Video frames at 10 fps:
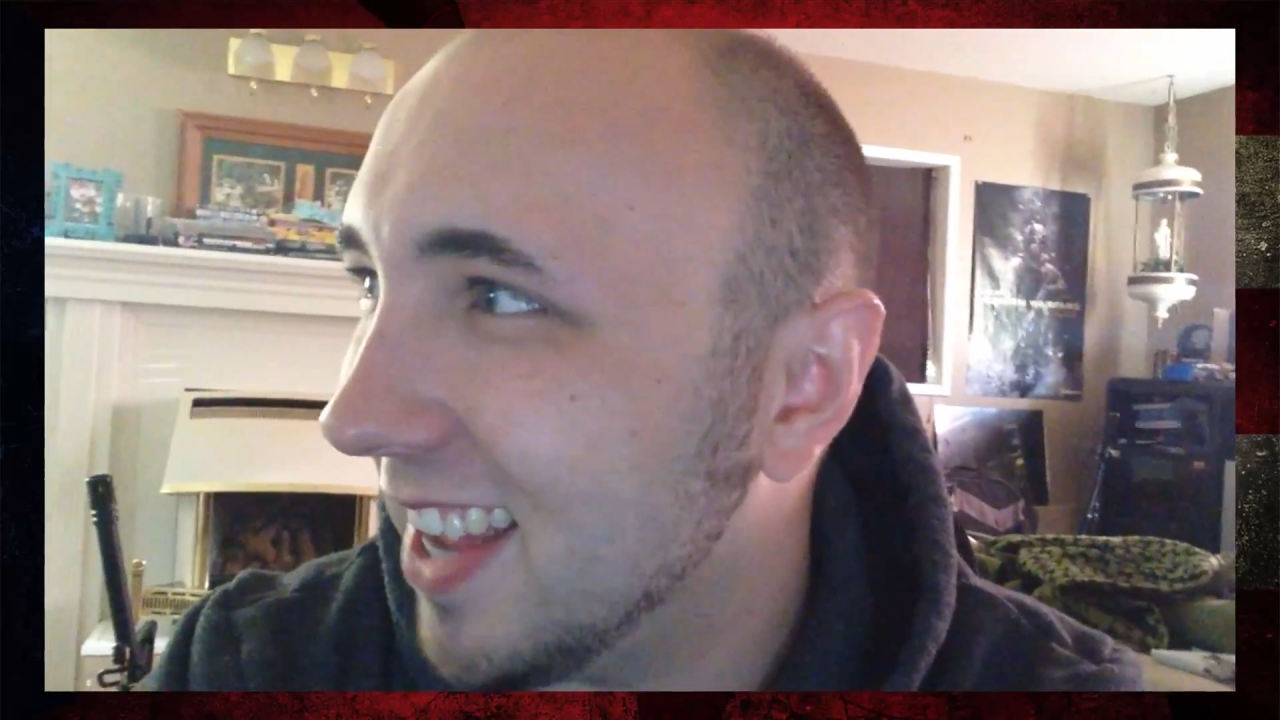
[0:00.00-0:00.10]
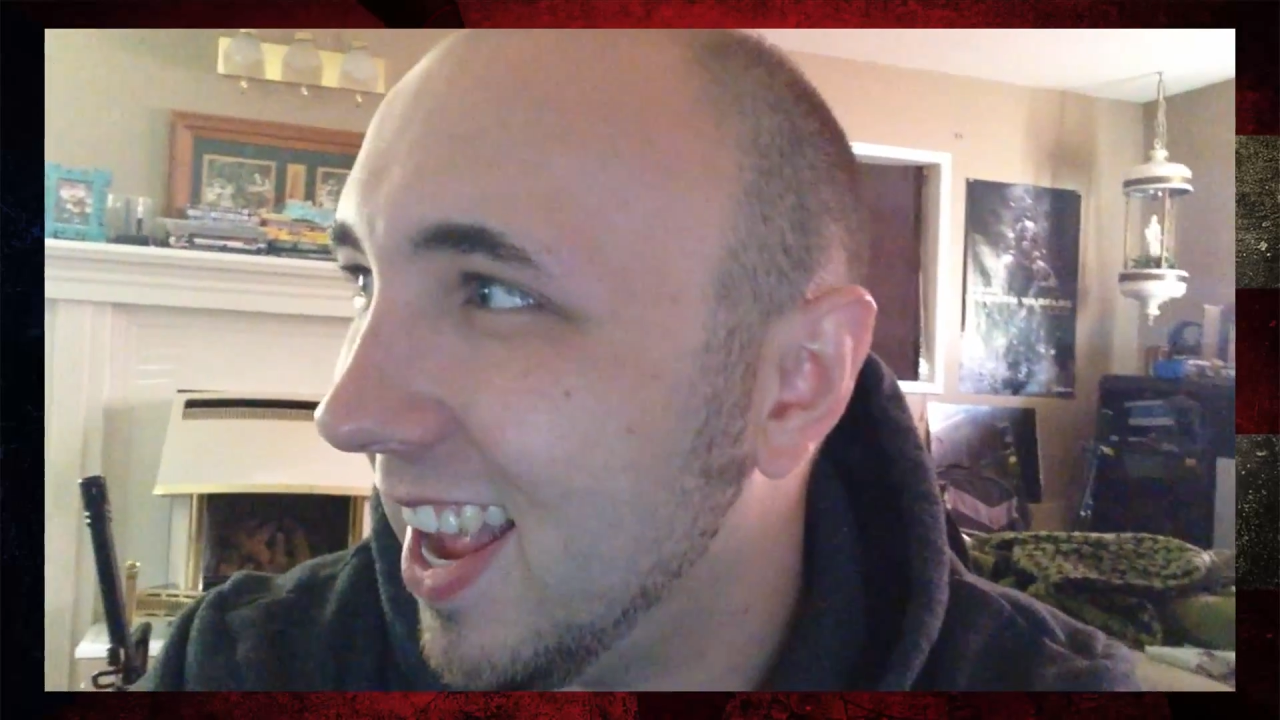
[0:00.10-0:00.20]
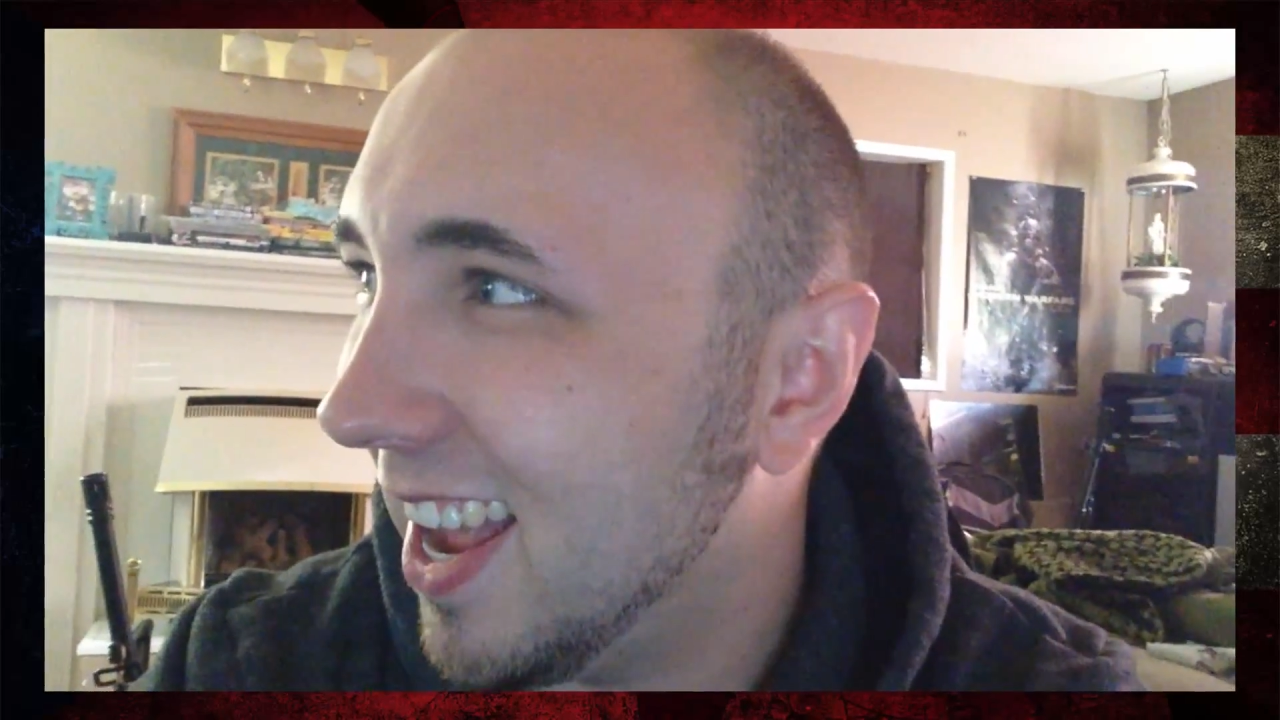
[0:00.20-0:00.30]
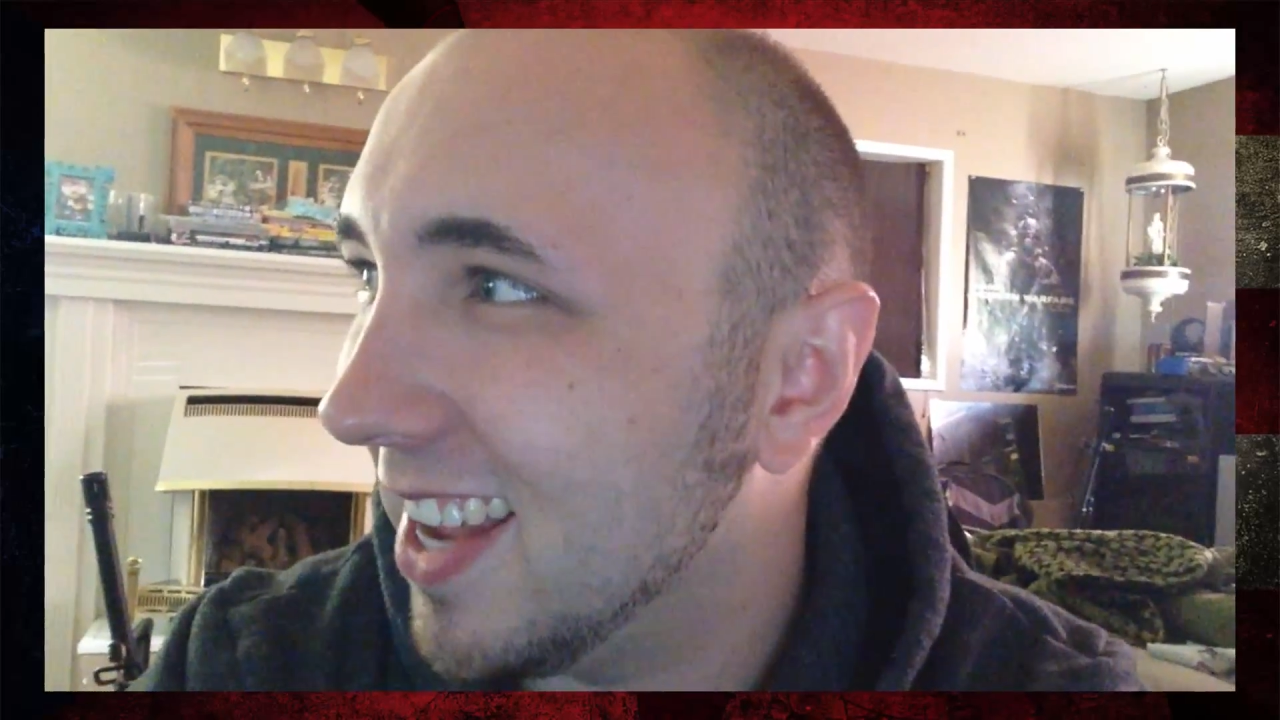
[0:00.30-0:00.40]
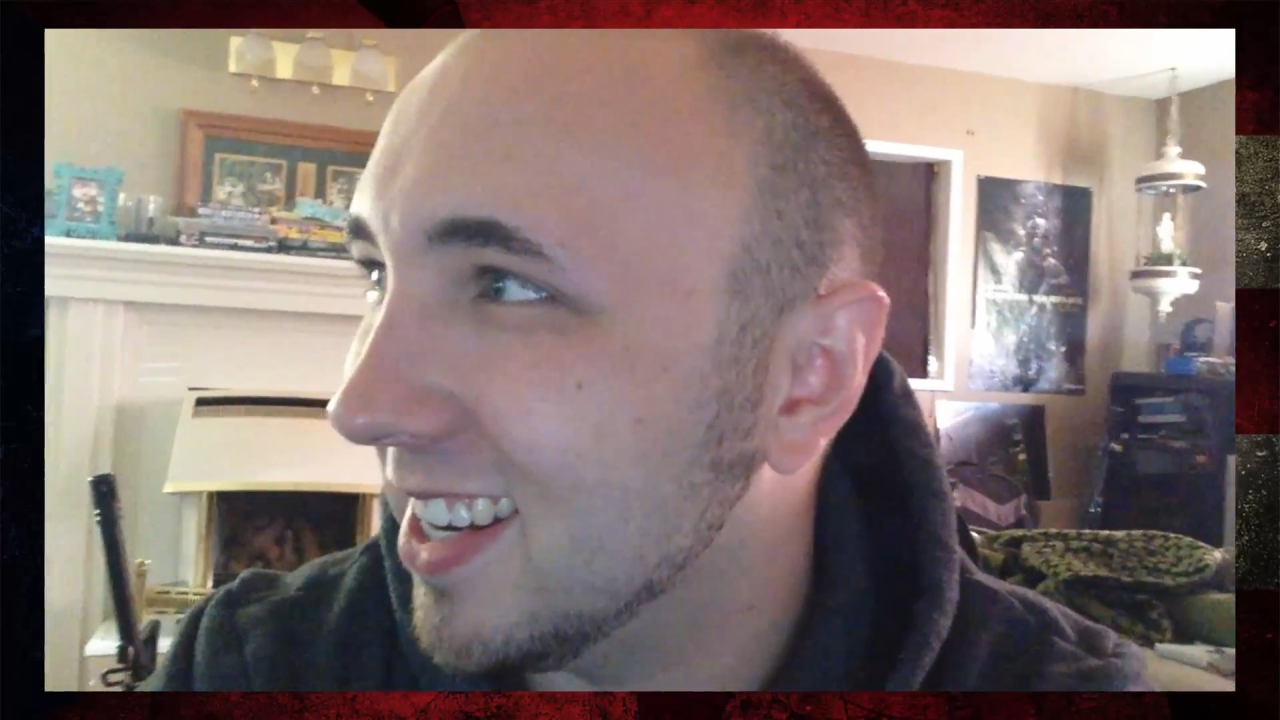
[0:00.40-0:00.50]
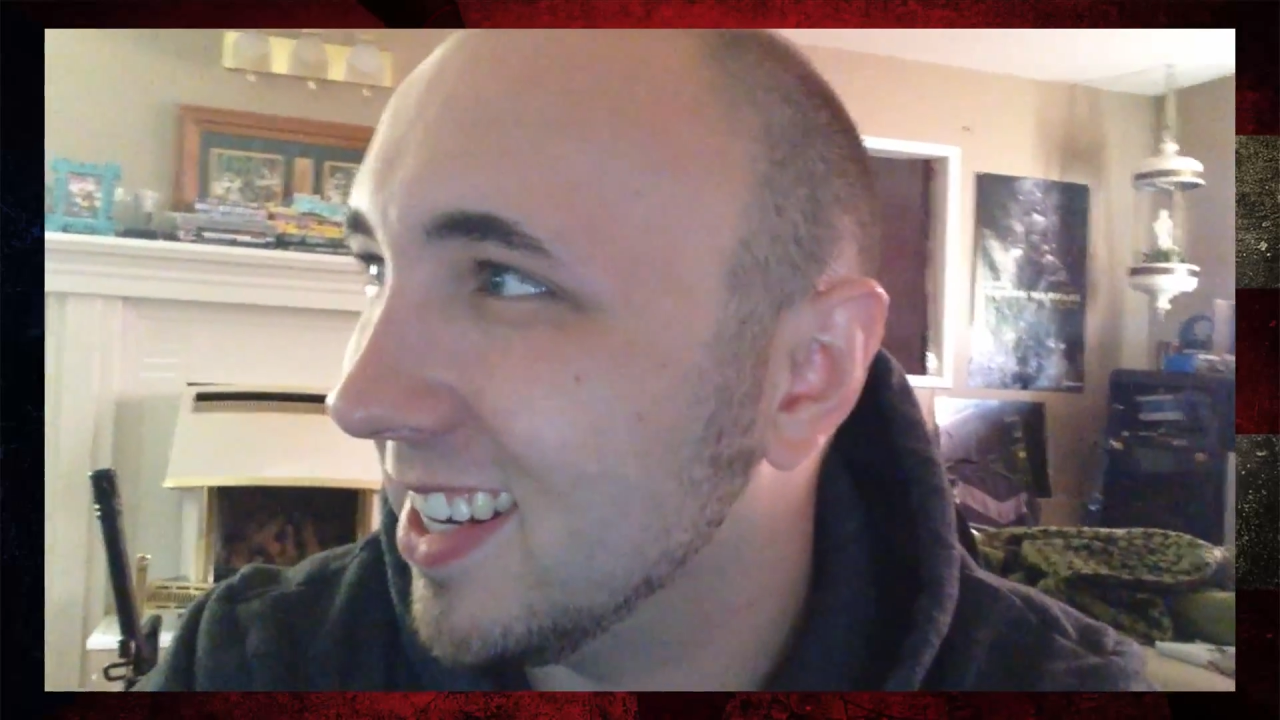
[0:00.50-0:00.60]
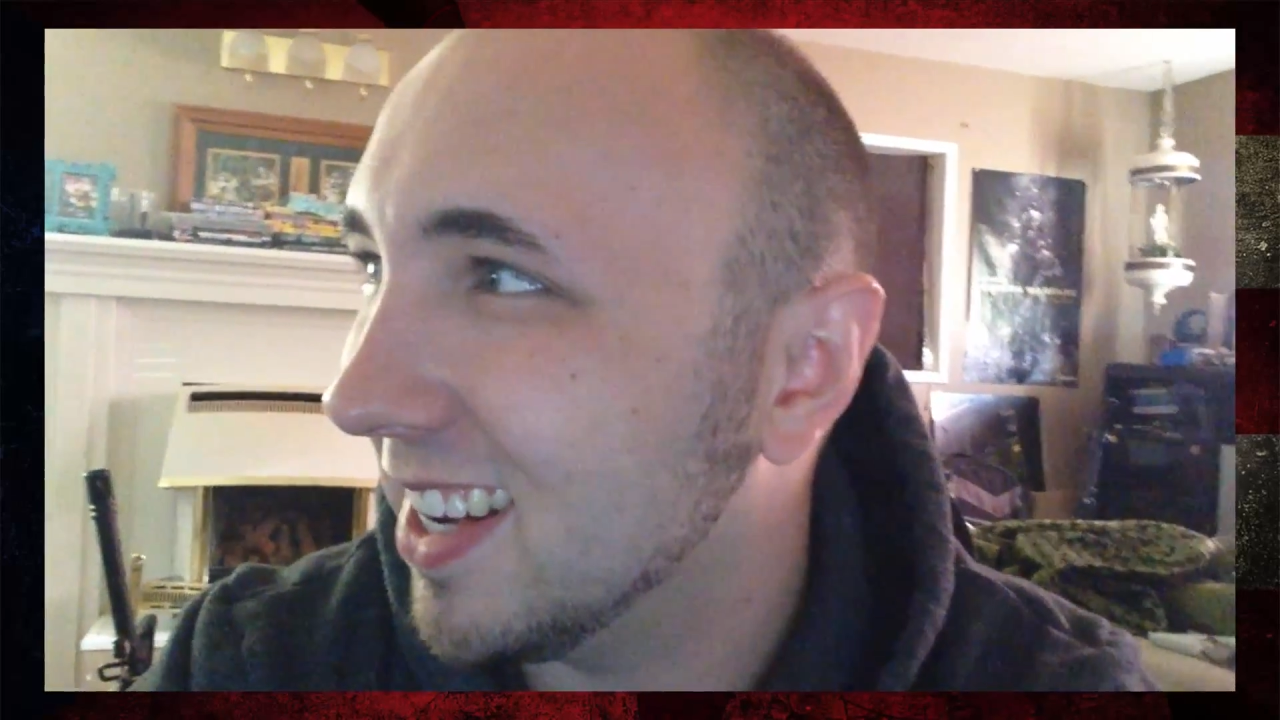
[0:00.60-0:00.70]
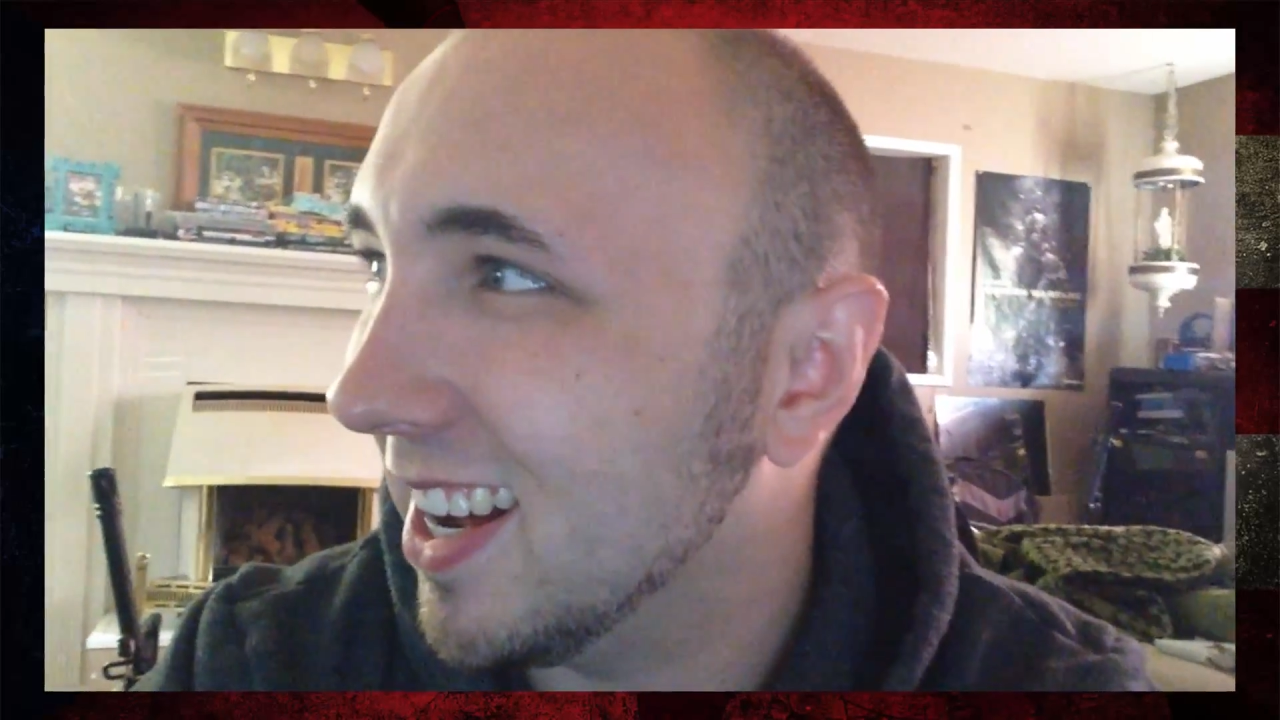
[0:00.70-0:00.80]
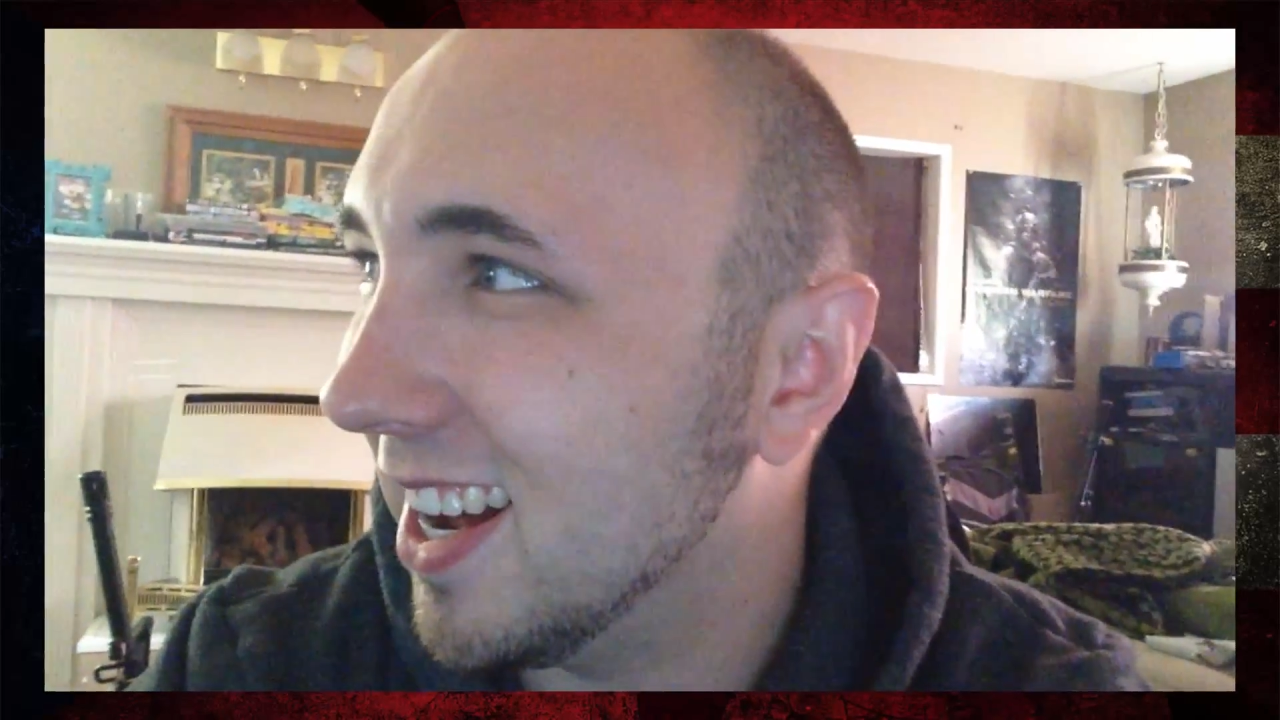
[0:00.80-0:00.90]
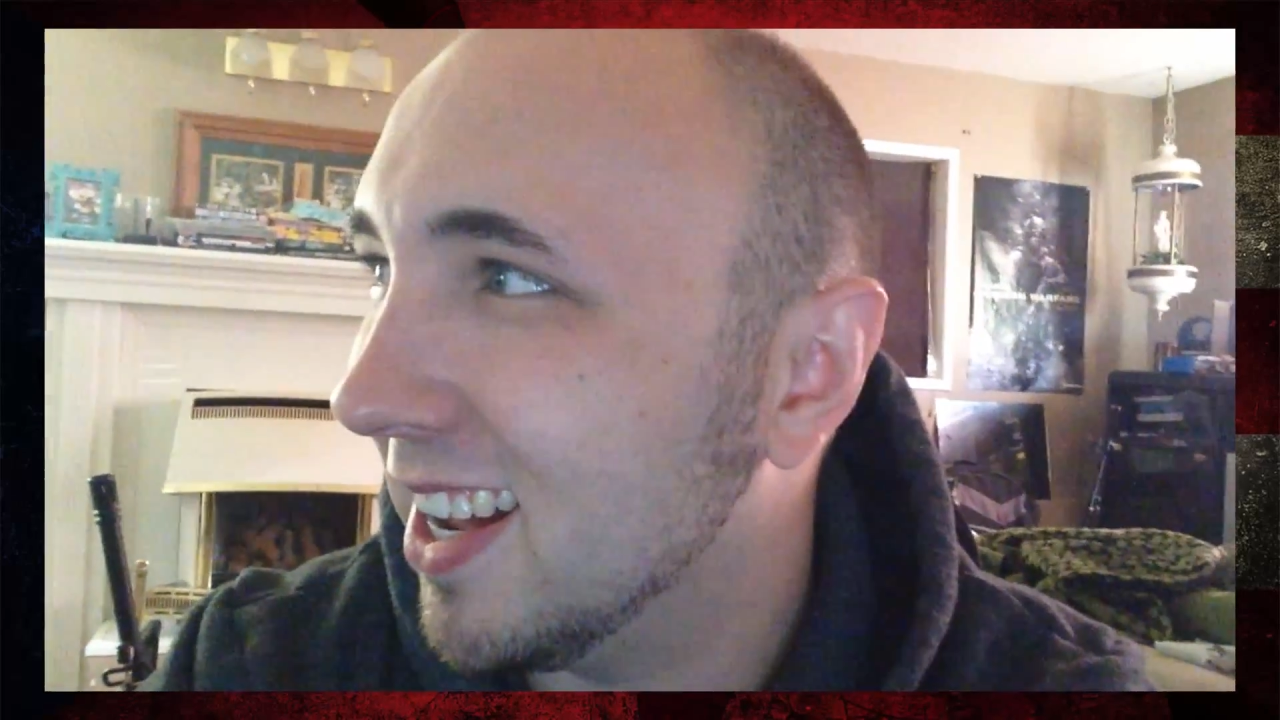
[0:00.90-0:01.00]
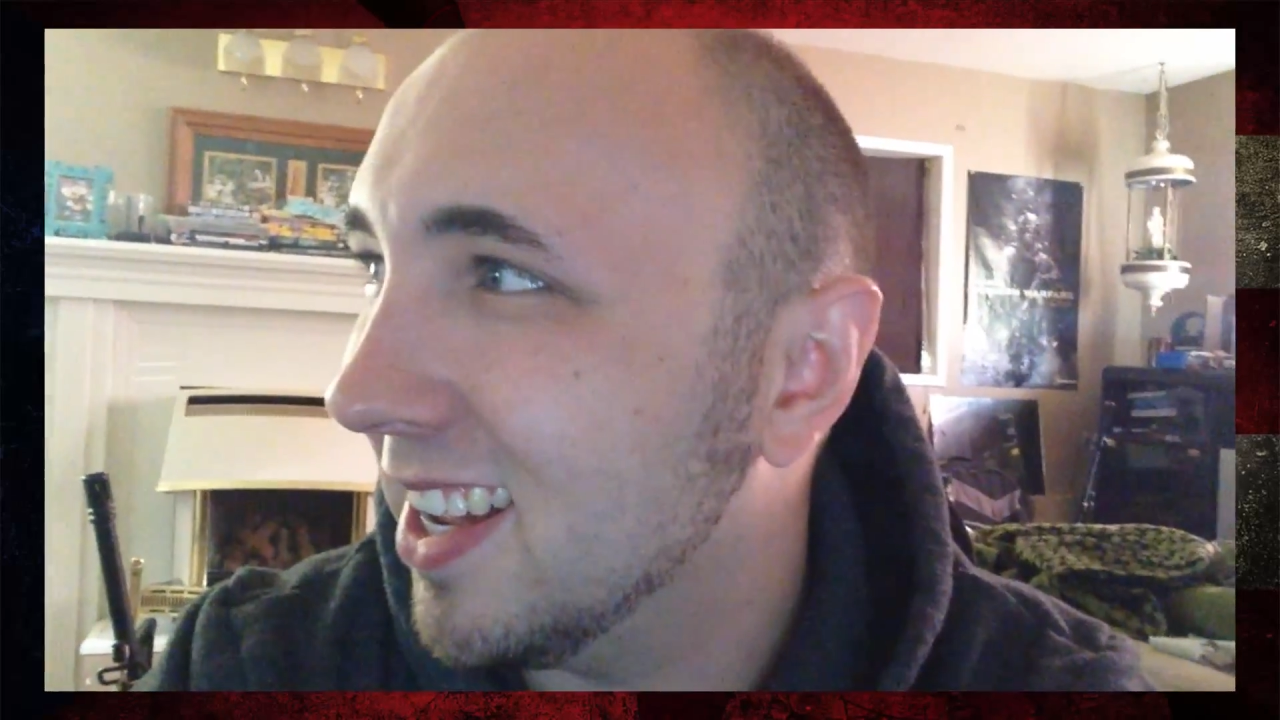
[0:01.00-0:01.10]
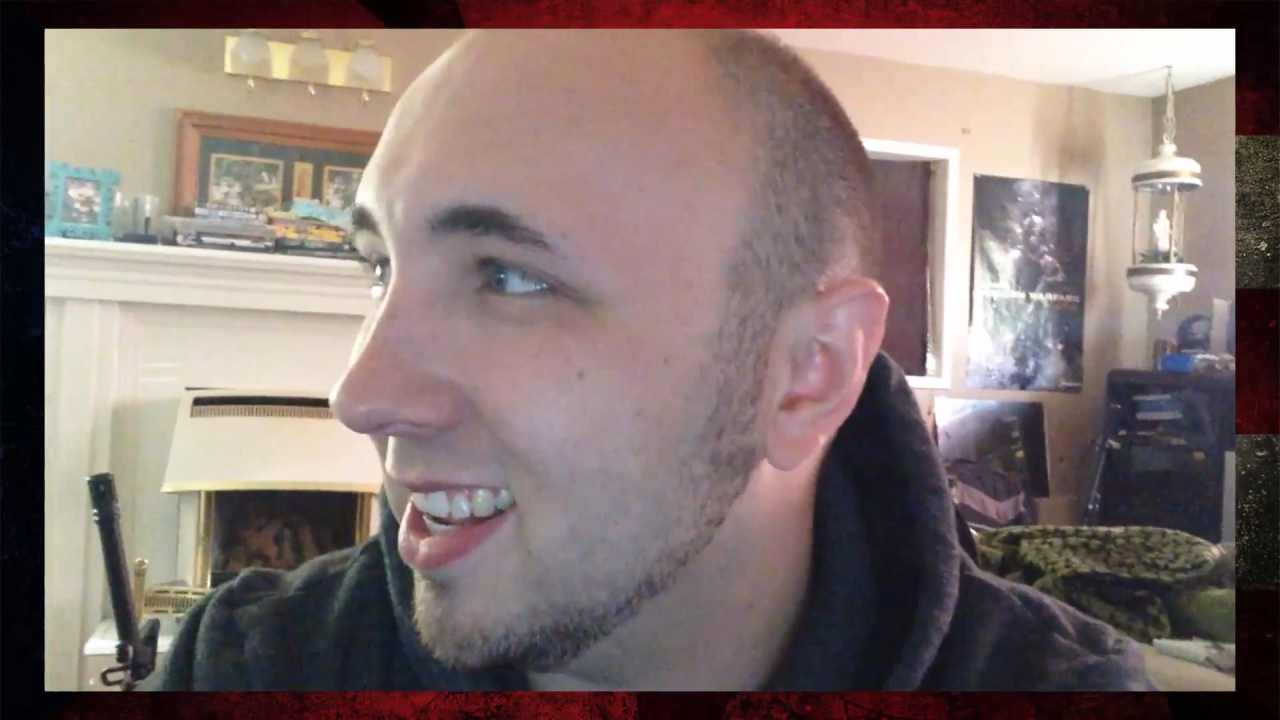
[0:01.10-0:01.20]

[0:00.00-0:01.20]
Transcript: and uh,